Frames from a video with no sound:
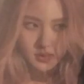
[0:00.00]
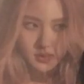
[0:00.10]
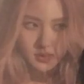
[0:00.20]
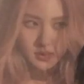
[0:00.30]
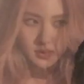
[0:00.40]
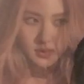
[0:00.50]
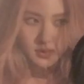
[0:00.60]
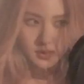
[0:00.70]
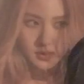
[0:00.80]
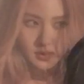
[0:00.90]

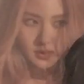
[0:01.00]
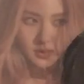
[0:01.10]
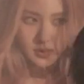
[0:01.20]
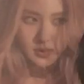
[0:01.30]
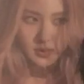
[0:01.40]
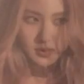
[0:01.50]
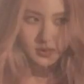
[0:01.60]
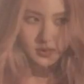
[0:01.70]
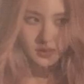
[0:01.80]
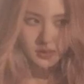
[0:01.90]

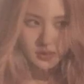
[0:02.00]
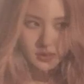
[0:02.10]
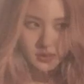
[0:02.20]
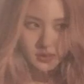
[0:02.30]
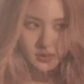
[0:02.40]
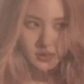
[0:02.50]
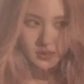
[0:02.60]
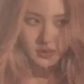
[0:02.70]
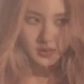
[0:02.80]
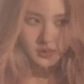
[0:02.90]

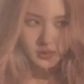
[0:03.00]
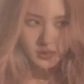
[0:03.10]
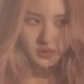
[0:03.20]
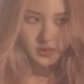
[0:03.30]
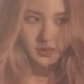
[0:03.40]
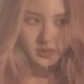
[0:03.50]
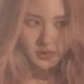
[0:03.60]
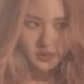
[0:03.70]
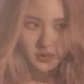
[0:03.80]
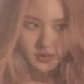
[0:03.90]

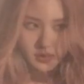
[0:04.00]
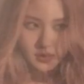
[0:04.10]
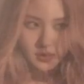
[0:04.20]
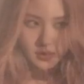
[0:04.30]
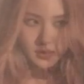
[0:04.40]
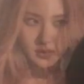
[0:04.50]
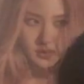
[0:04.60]
No words are spoken by the person on screen.